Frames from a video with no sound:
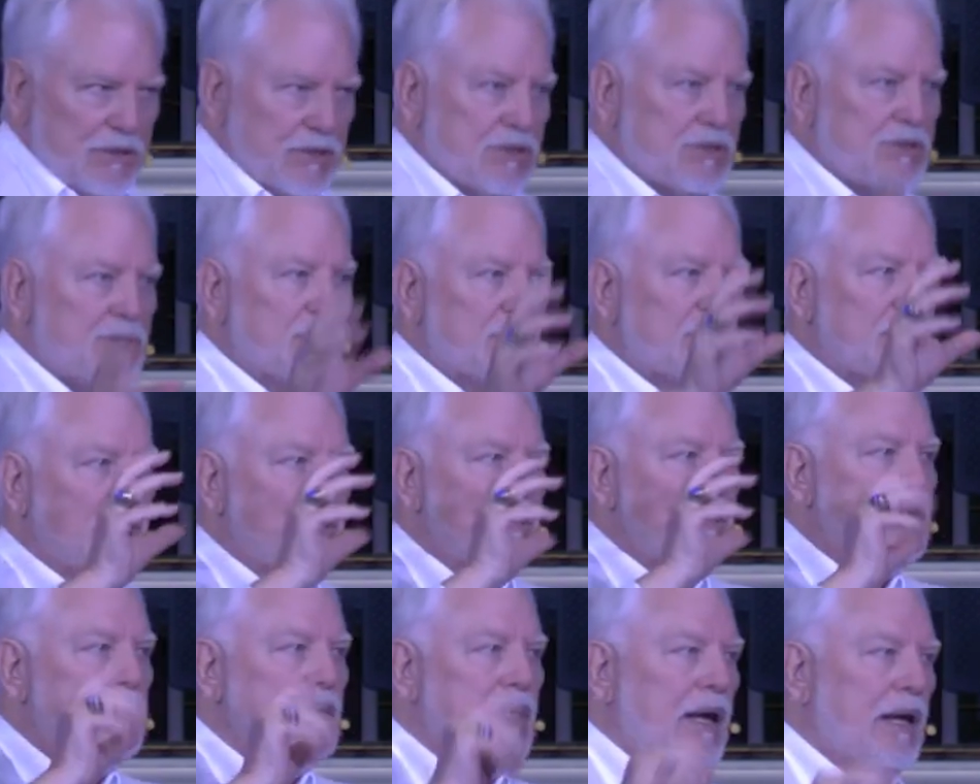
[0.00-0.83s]
took
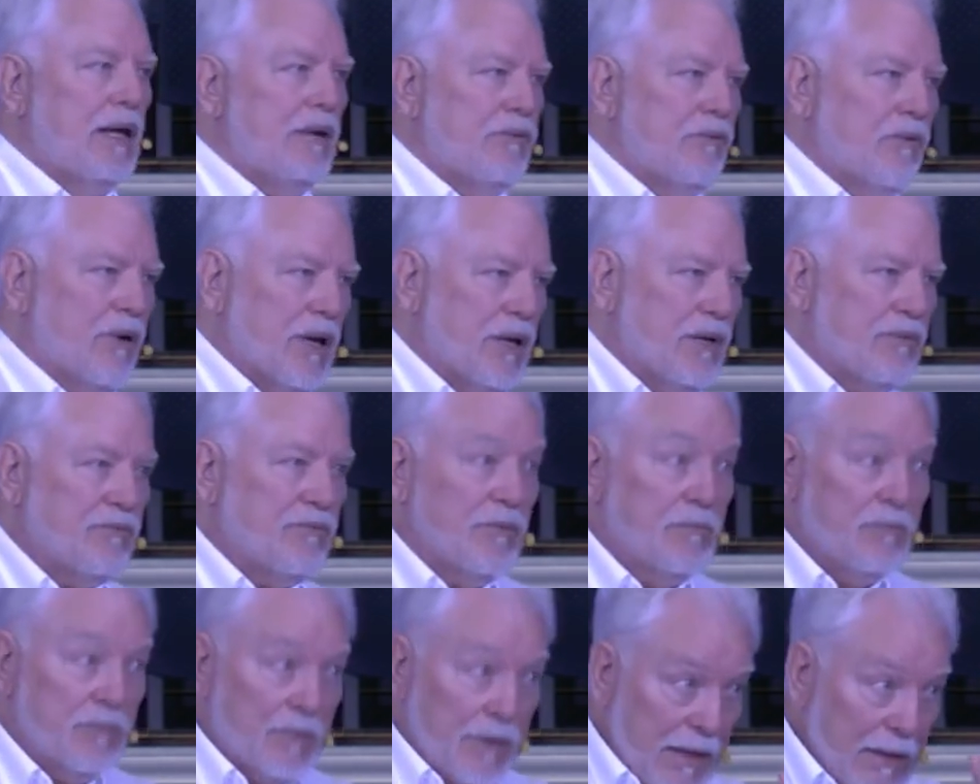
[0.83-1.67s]
and drank
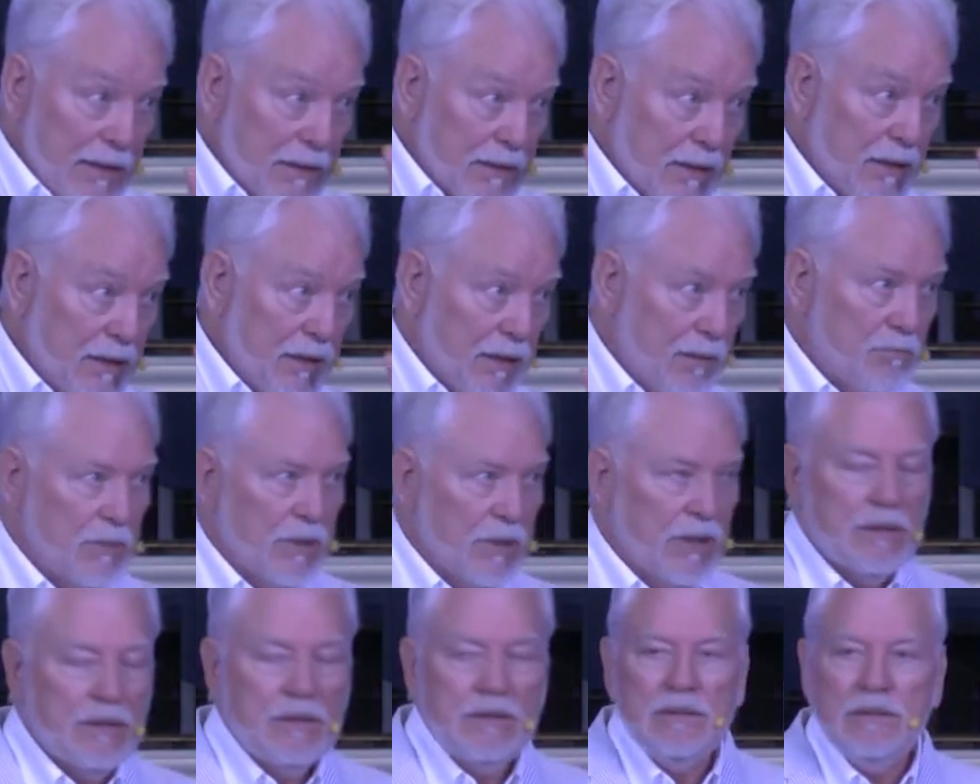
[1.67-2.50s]
from that cup.
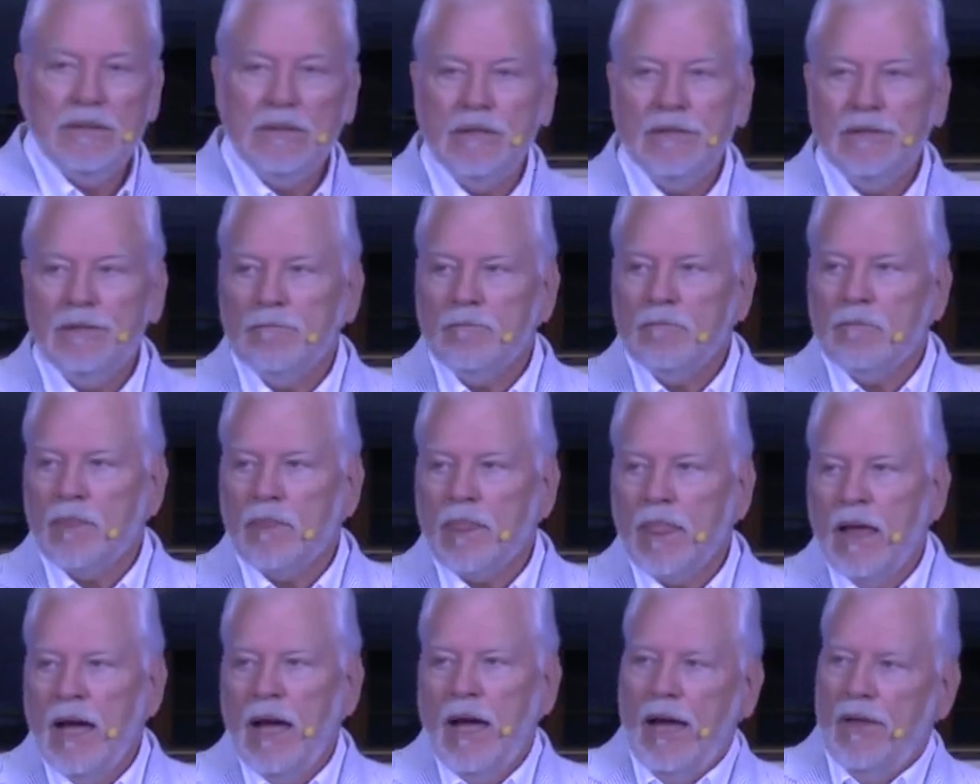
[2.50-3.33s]

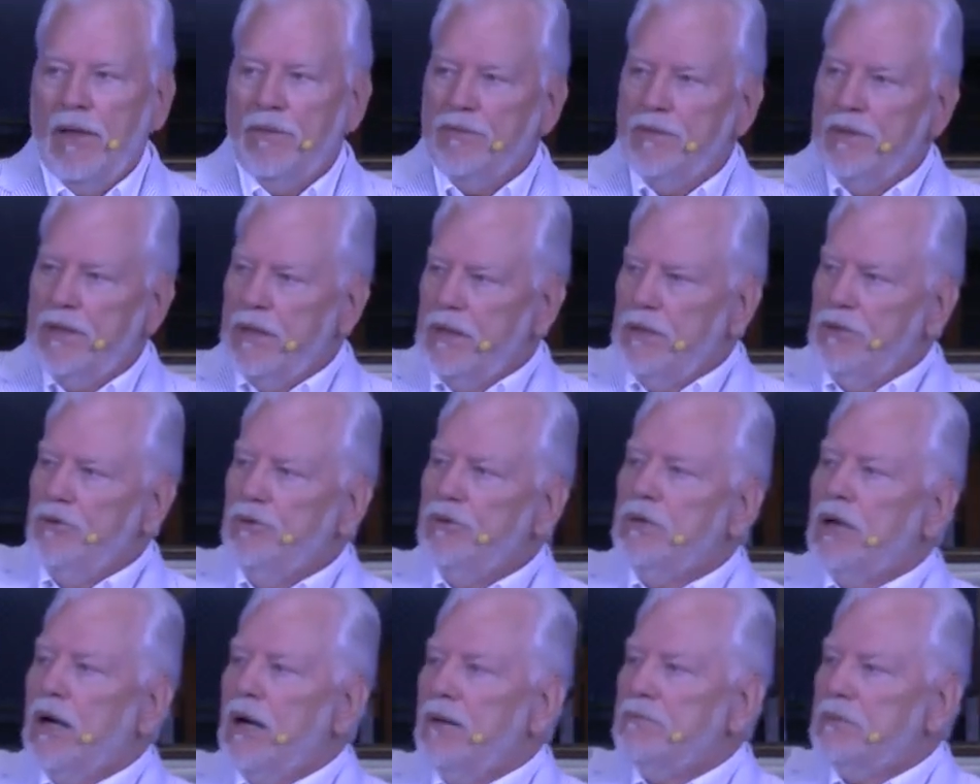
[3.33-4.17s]
And then you
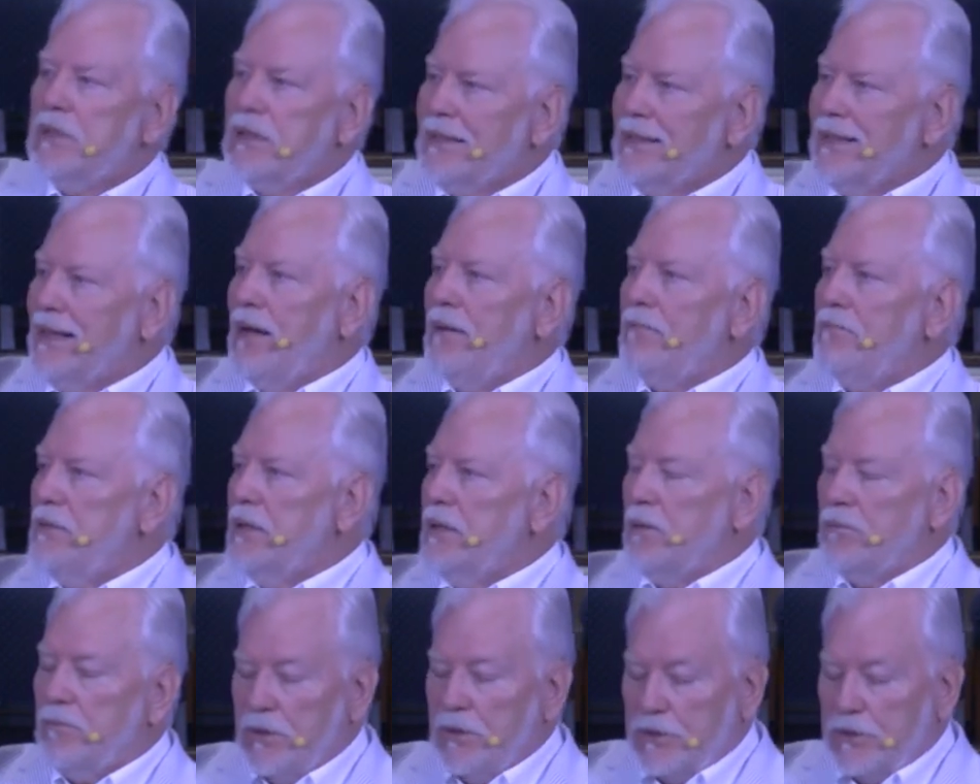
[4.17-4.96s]
come to cup number